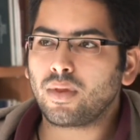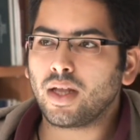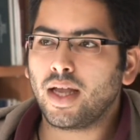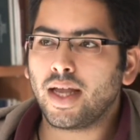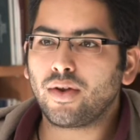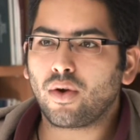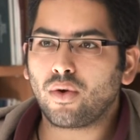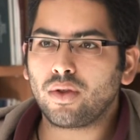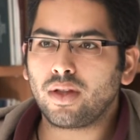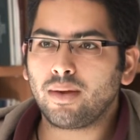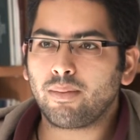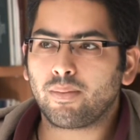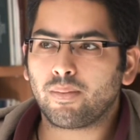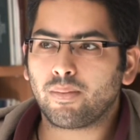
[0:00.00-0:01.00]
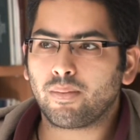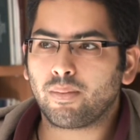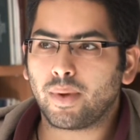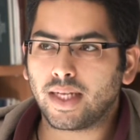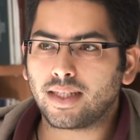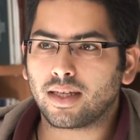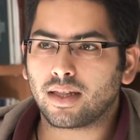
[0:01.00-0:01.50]
had only
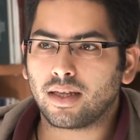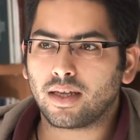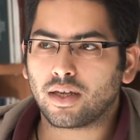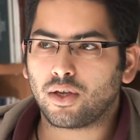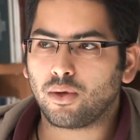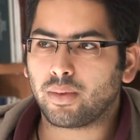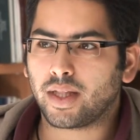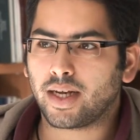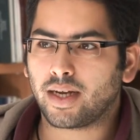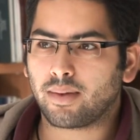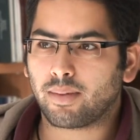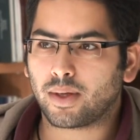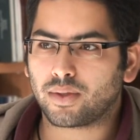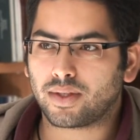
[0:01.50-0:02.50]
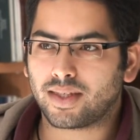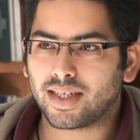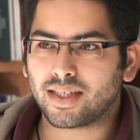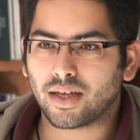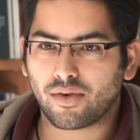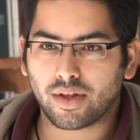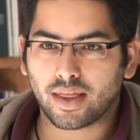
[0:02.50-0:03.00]
basically accumulated about
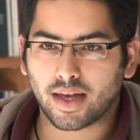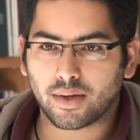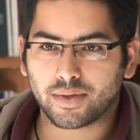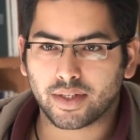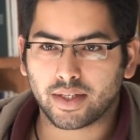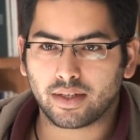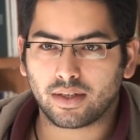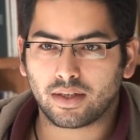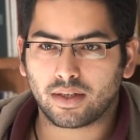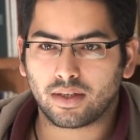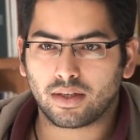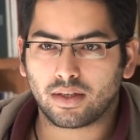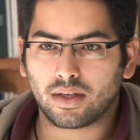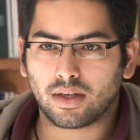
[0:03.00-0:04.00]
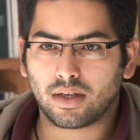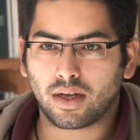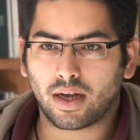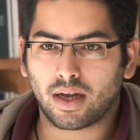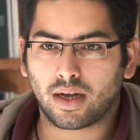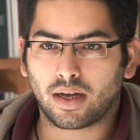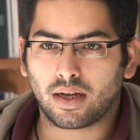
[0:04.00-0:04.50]
600,000
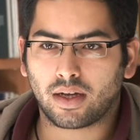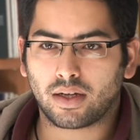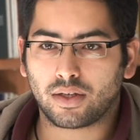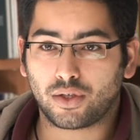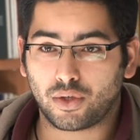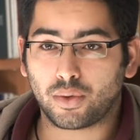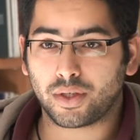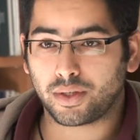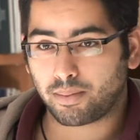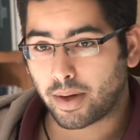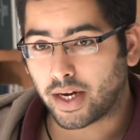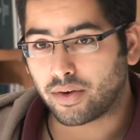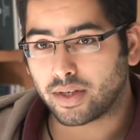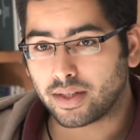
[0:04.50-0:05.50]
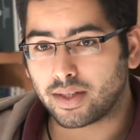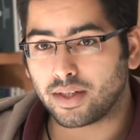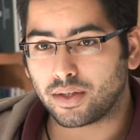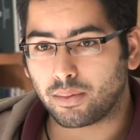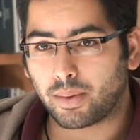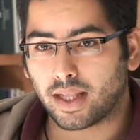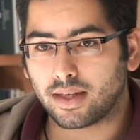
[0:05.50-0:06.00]
Jewish migrants
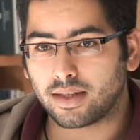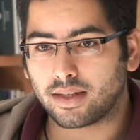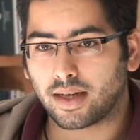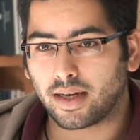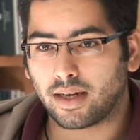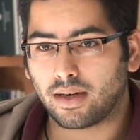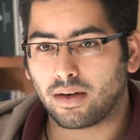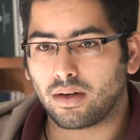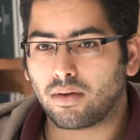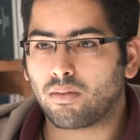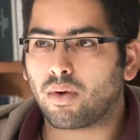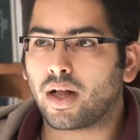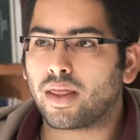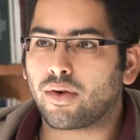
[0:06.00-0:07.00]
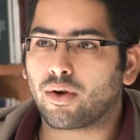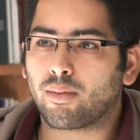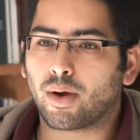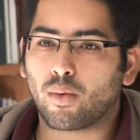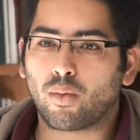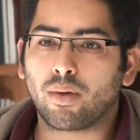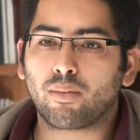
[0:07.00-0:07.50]
into Palestine, while there were
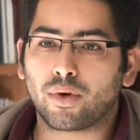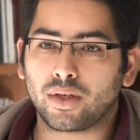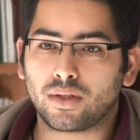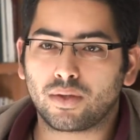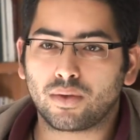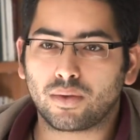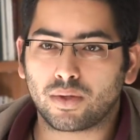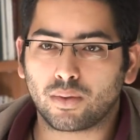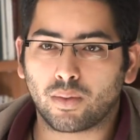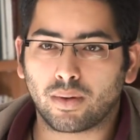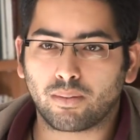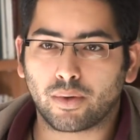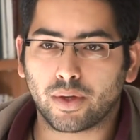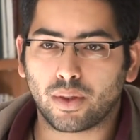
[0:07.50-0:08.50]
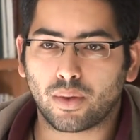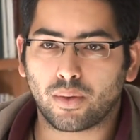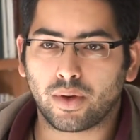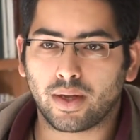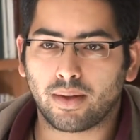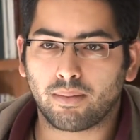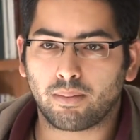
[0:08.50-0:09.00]
about 1.2 to
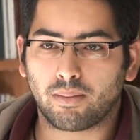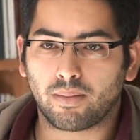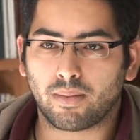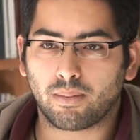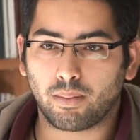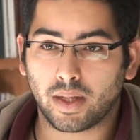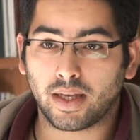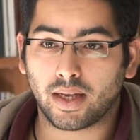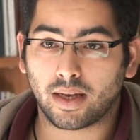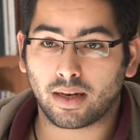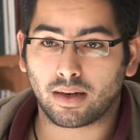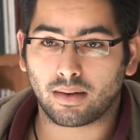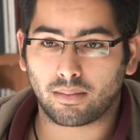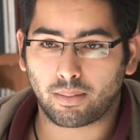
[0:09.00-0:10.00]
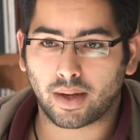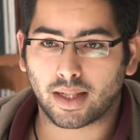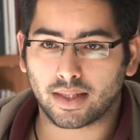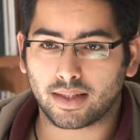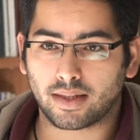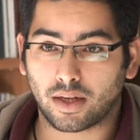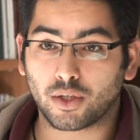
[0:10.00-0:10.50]
1.3 million
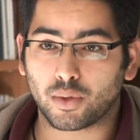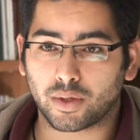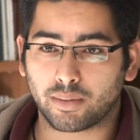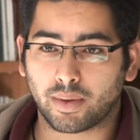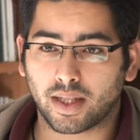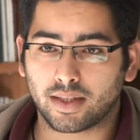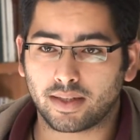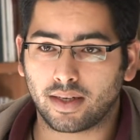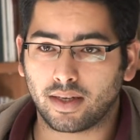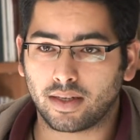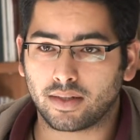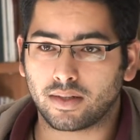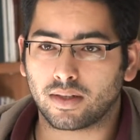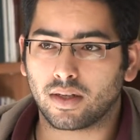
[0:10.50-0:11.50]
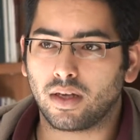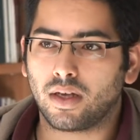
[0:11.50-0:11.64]
non-Jewish Palestinians.